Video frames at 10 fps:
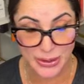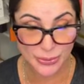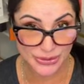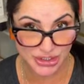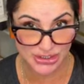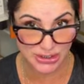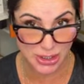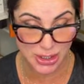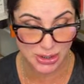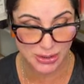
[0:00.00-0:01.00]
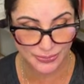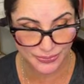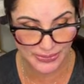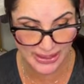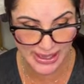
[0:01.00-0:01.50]
which is long
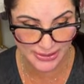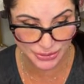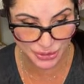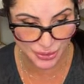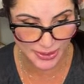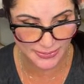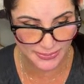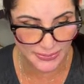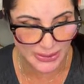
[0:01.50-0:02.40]
and short.